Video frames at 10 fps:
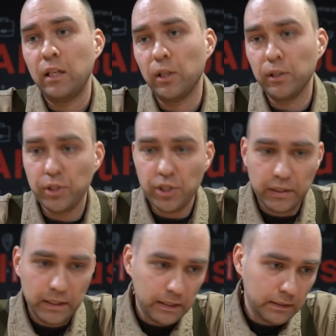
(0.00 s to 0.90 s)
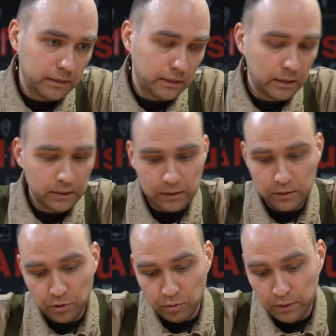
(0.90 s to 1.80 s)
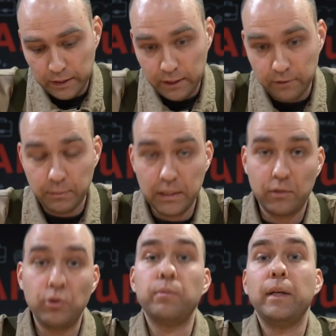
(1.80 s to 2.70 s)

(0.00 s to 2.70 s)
urging their citizens to leave Belarus.